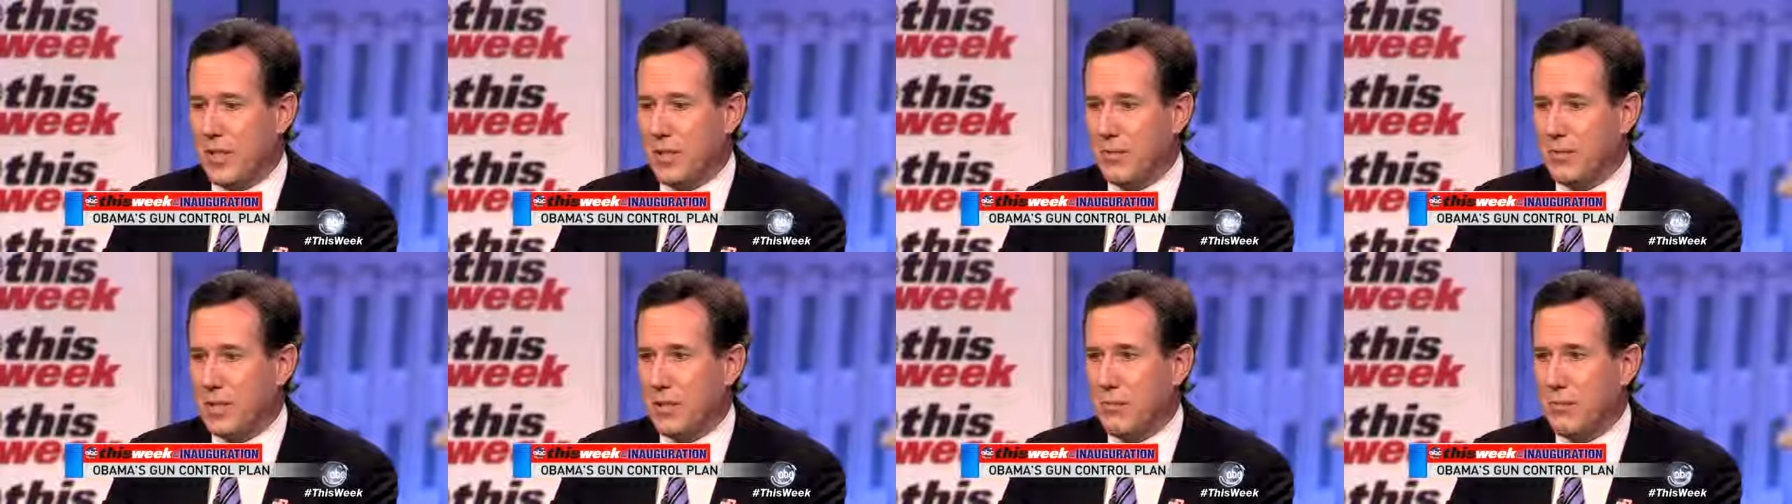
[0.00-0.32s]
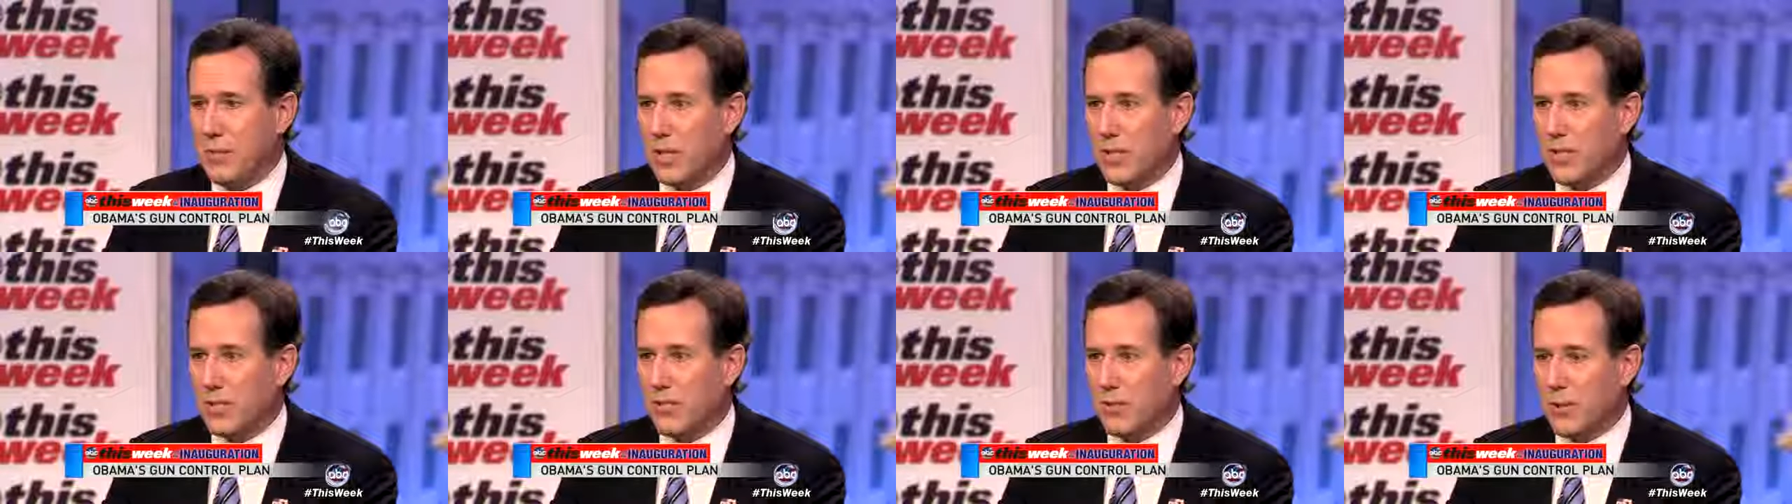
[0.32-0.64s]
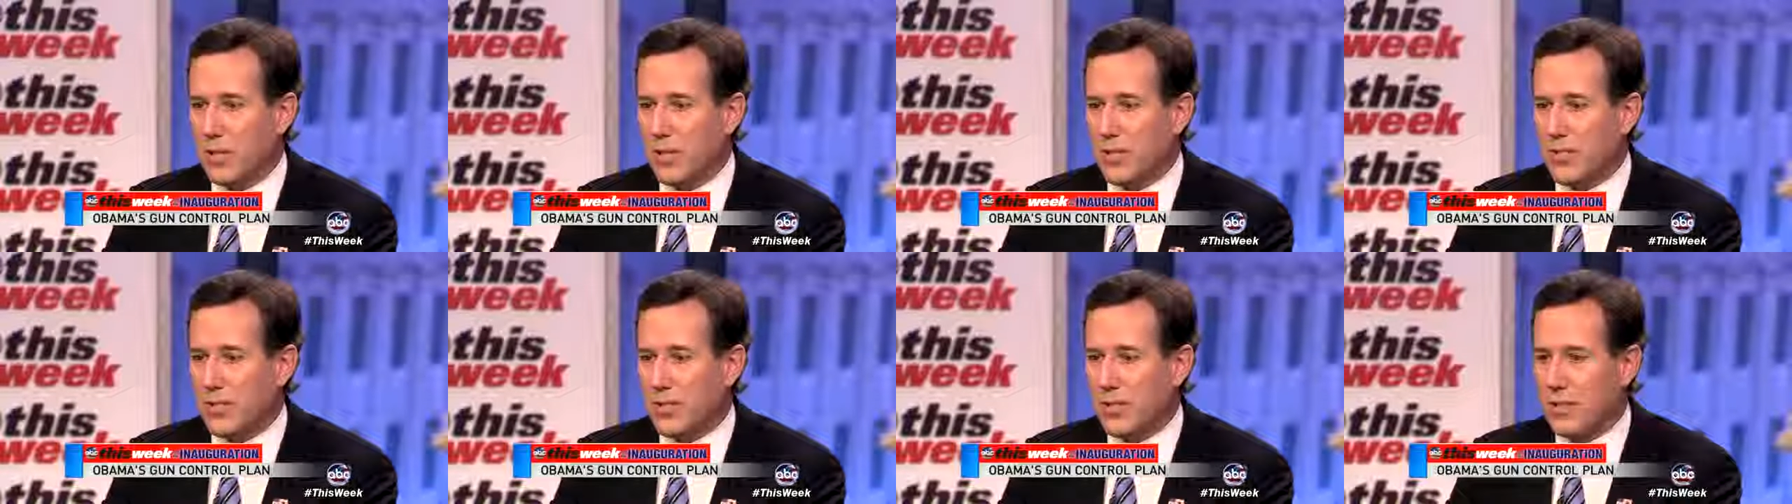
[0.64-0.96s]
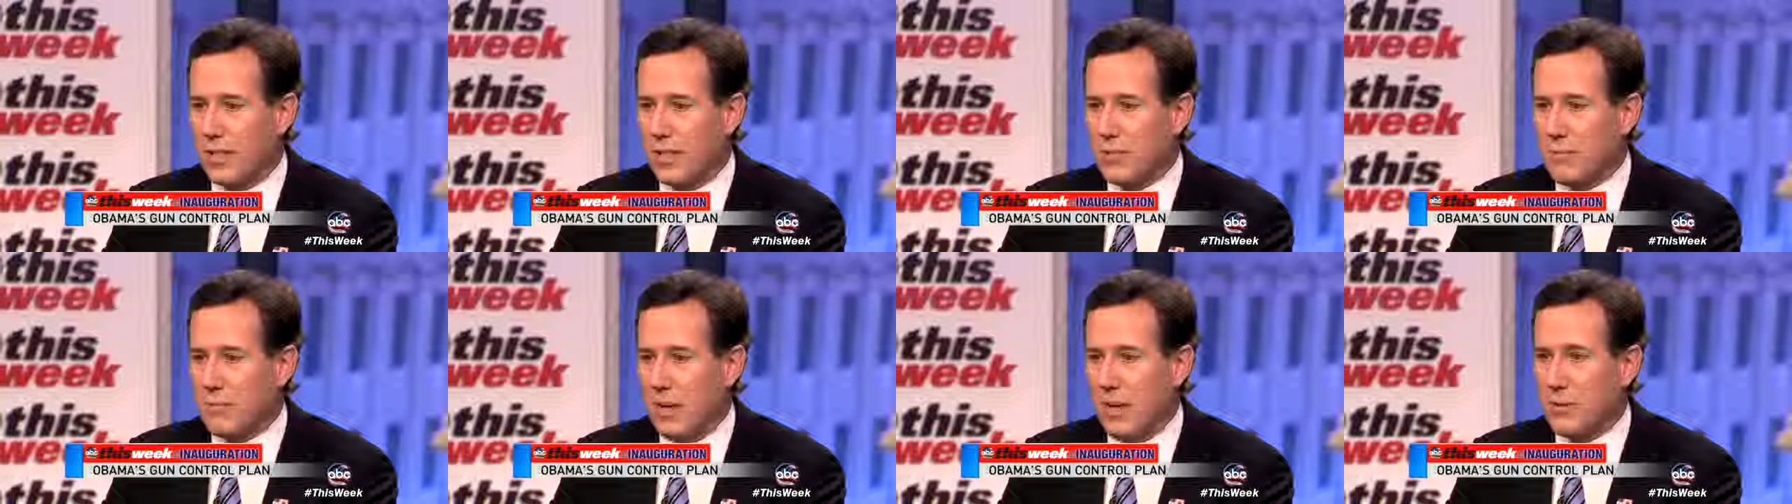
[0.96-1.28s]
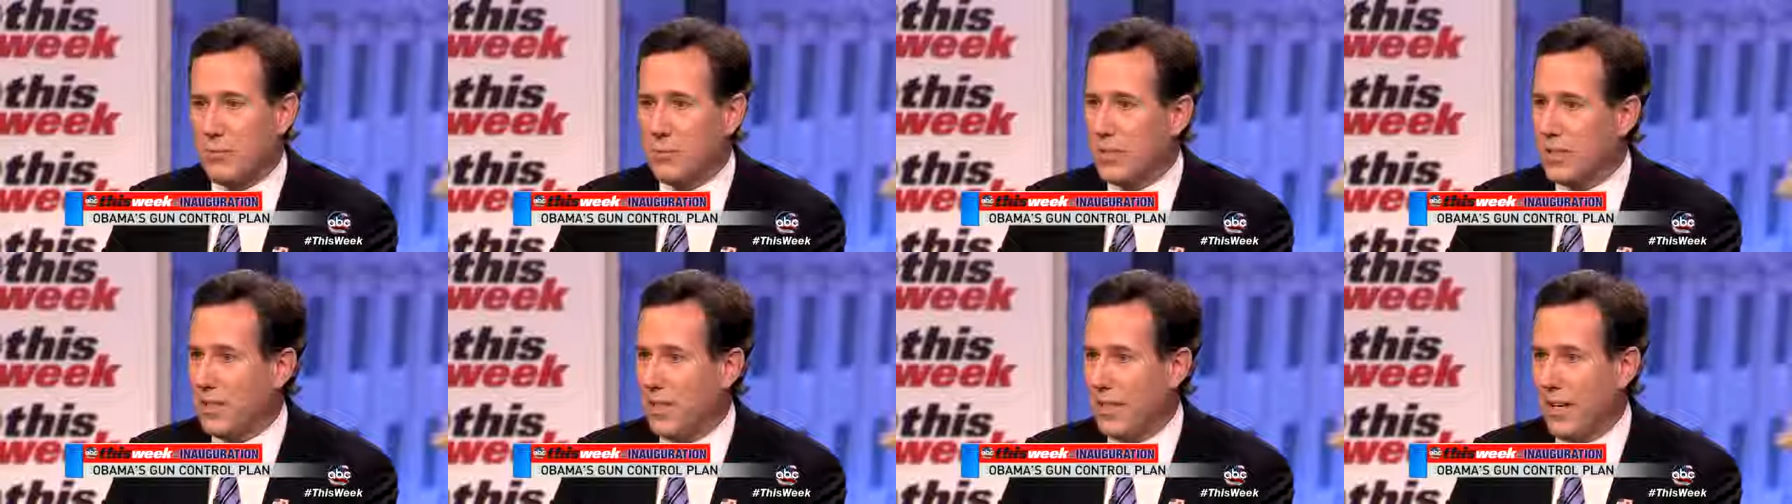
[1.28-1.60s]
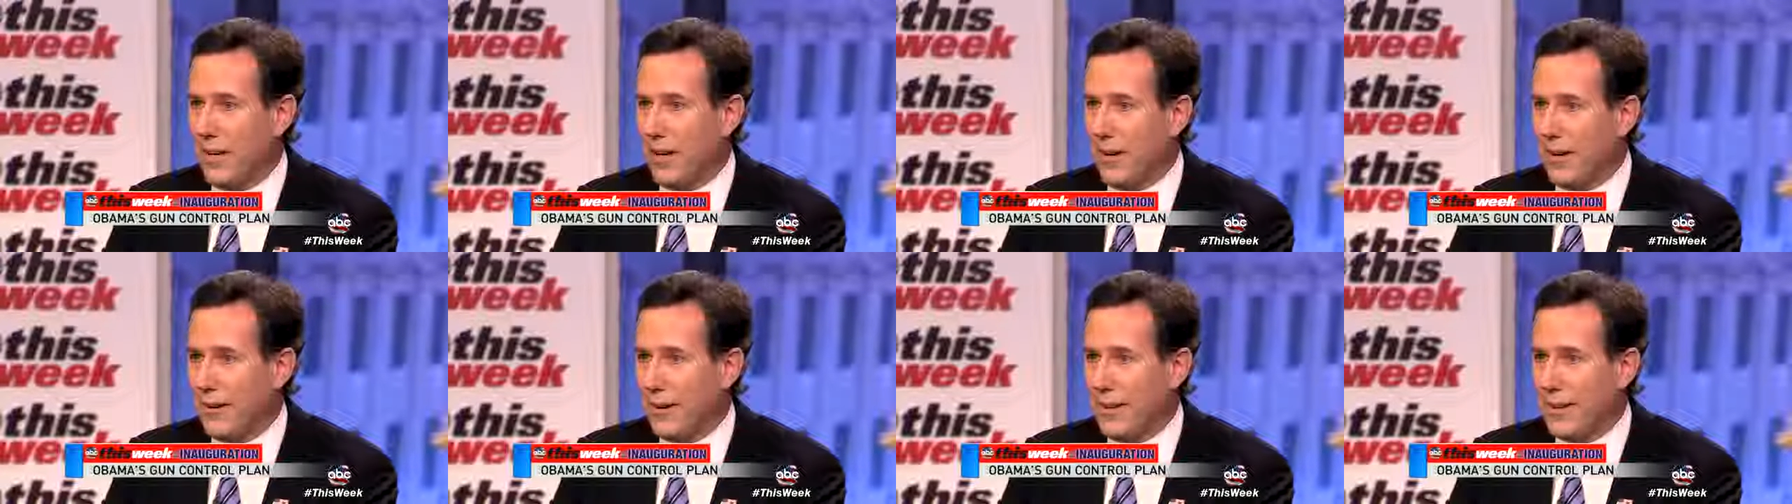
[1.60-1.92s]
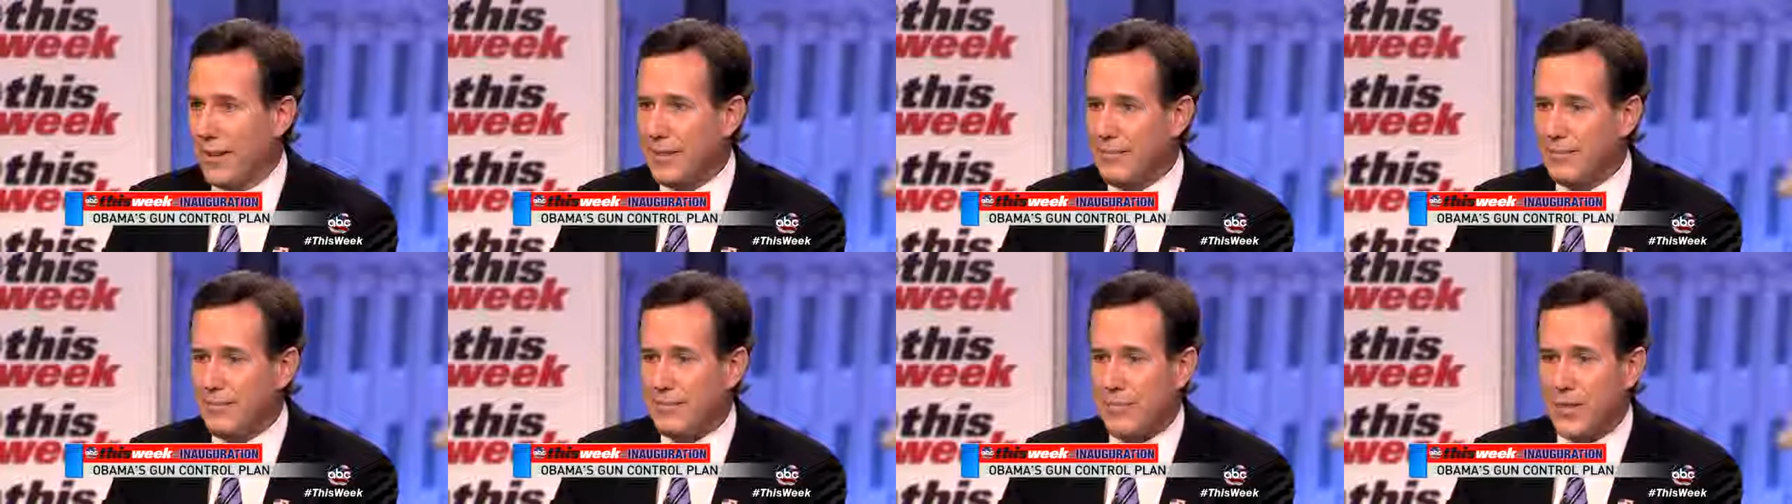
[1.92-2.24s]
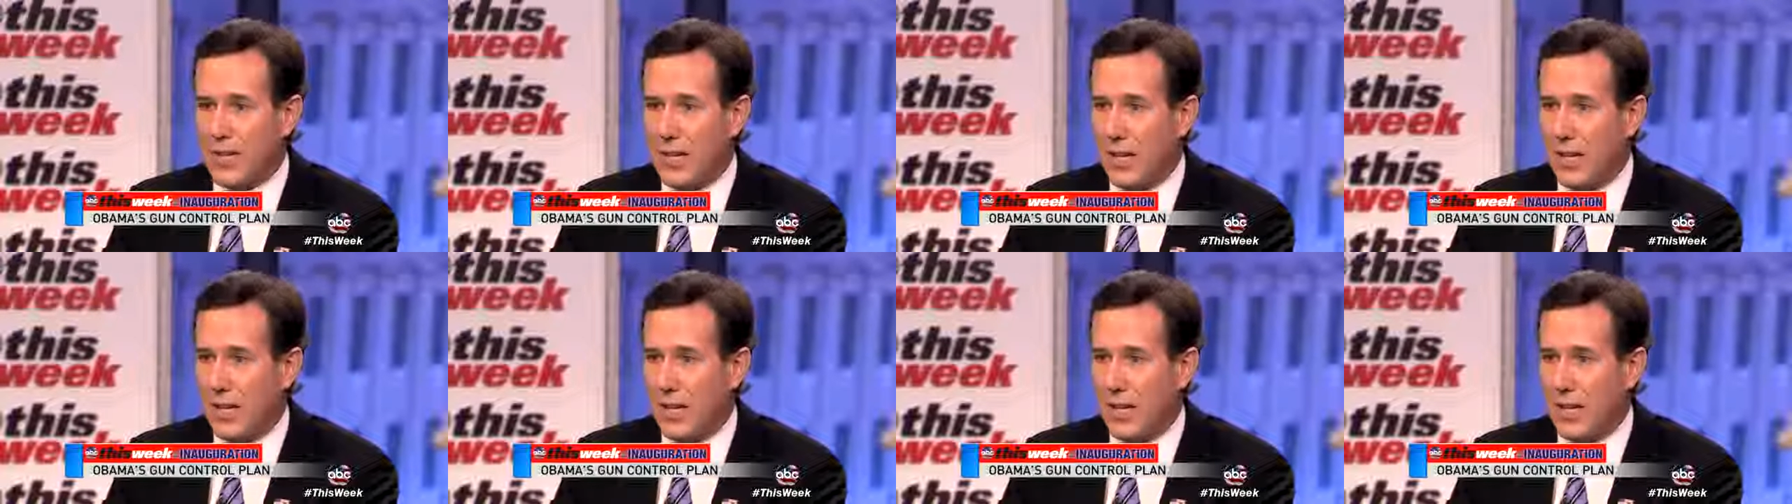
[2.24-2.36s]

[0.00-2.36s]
of the administration, they met with the NRA,